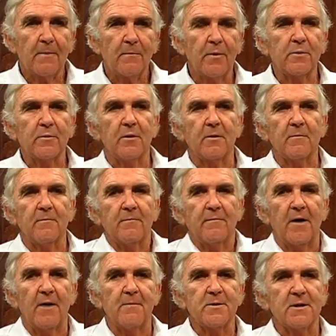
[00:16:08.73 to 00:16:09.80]
We call them
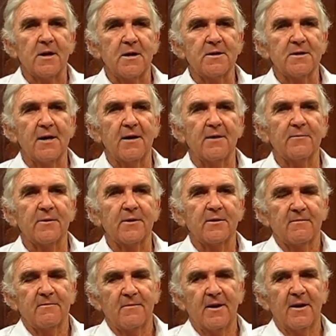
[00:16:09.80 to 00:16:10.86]
farm stays now,
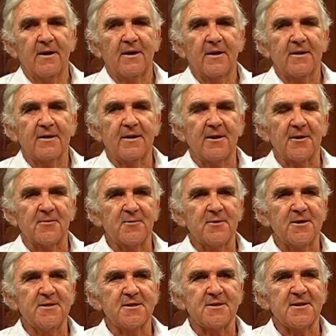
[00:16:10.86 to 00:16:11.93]
with the
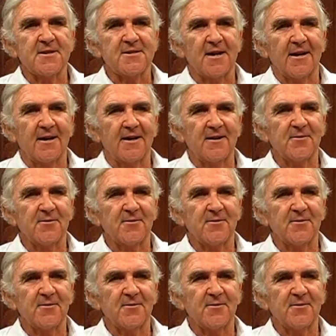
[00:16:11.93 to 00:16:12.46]
literacy is just a subtle